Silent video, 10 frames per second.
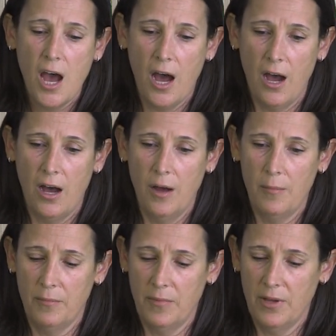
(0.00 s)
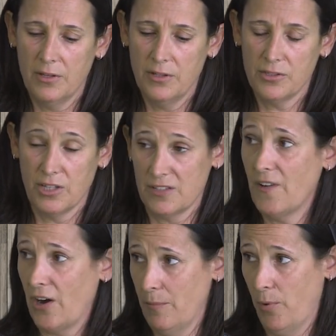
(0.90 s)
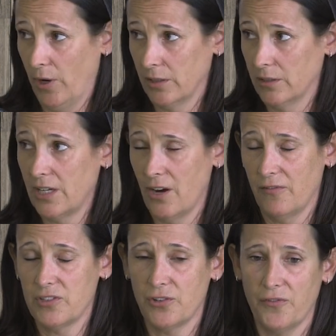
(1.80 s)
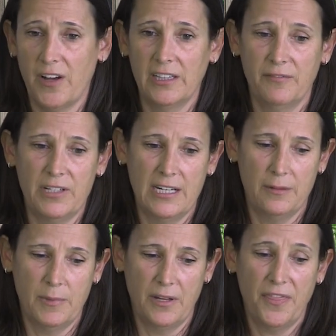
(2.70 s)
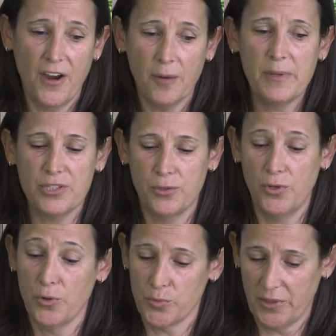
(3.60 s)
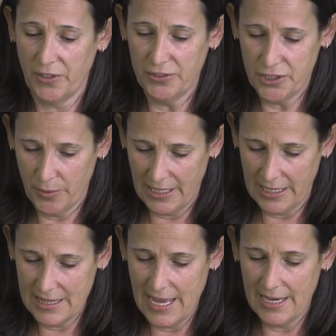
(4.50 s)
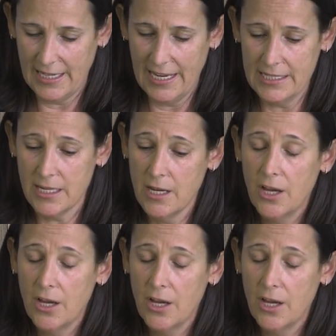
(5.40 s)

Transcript: So that's very important. They have a certified lymphedema therapist who knows what they're doing in that case.